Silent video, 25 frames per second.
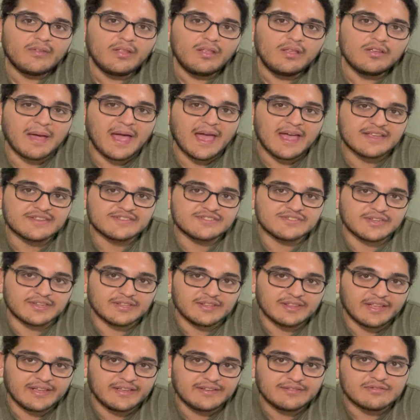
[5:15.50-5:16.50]
Max I'd
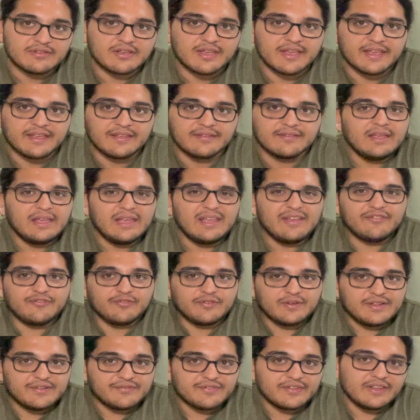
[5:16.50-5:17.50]
like to hit, if
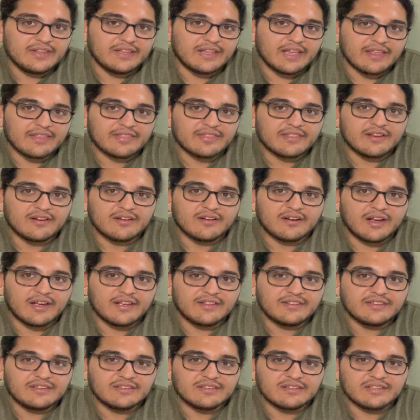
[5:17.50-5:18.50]
we even get there,
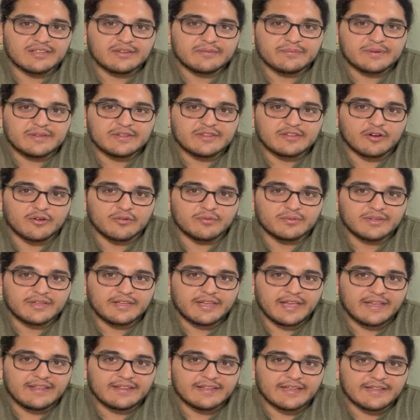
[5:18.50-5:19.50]
ideally we don't
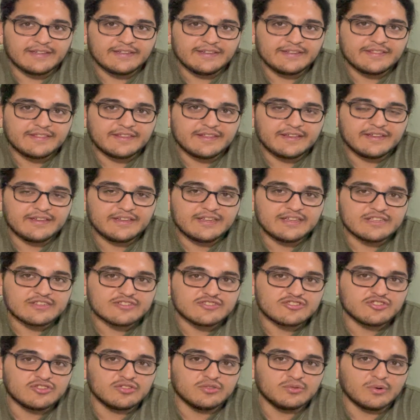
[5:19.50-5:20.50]
gain anything,
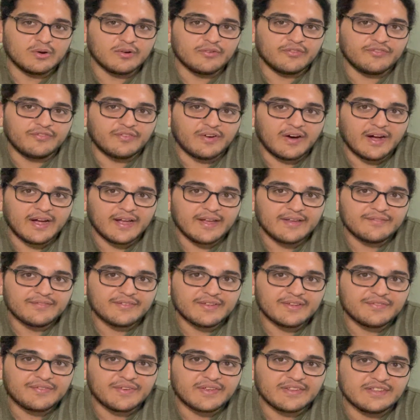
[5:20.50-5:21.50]
is 205.
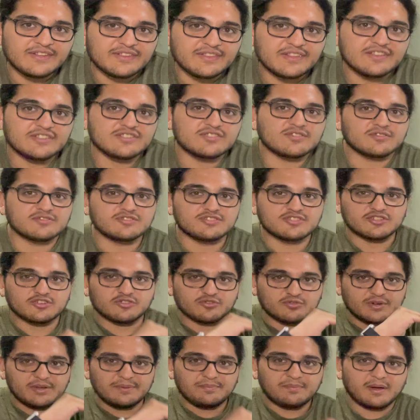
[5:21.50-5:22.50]
If anything starts to
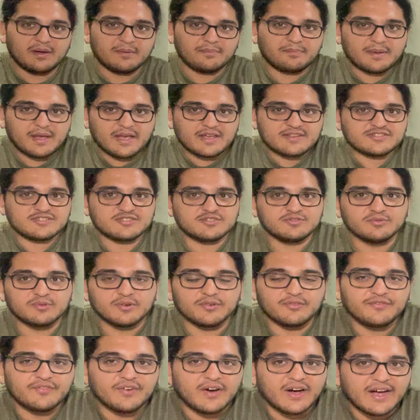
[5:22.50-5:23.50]
creep up past
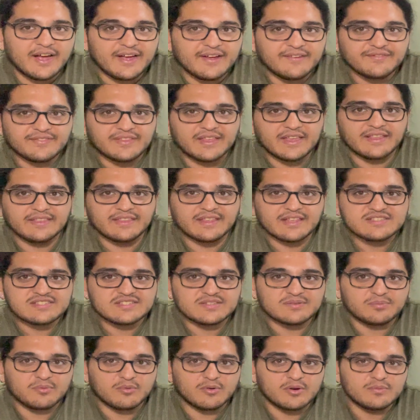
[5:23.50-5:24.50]
205, then that's
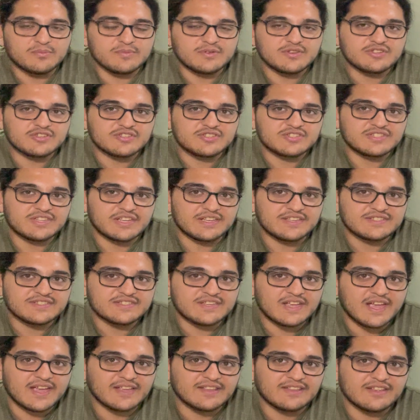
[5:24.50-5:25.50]
the point we just stay
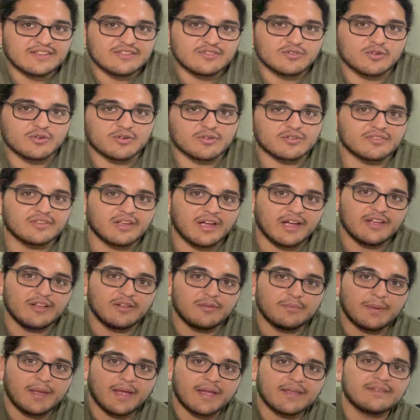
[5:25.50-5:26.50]
stagnant or
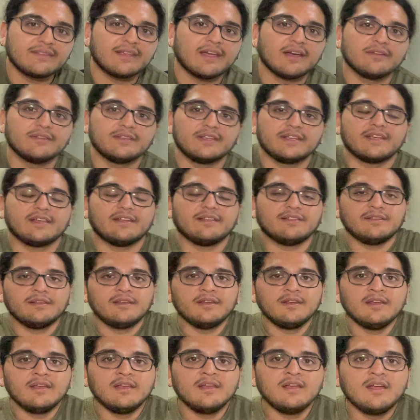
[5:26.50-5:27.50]
dial back down
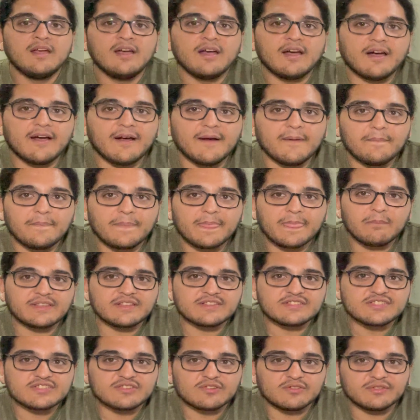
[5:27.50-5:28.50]
again.
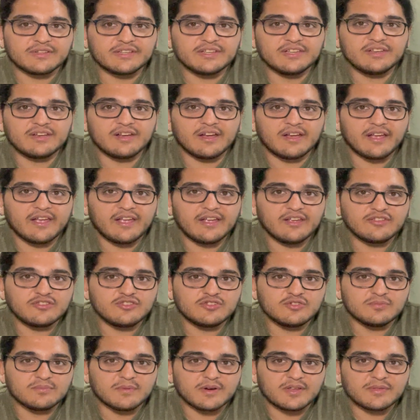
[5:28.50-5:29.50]
This is only a
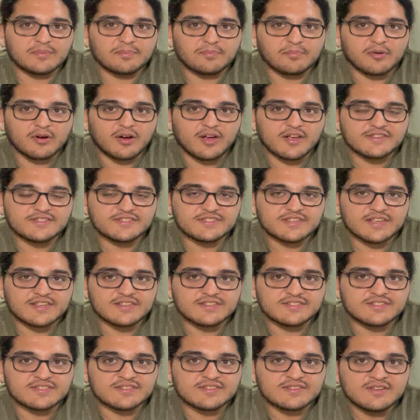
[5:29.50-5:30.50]
2-month
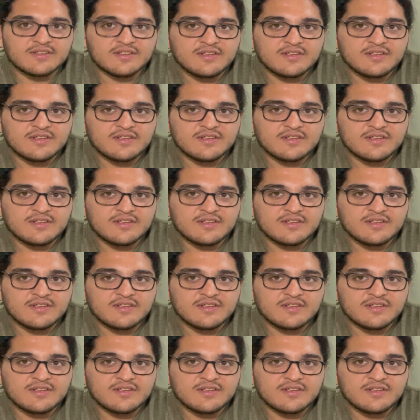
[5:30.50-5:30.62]
process.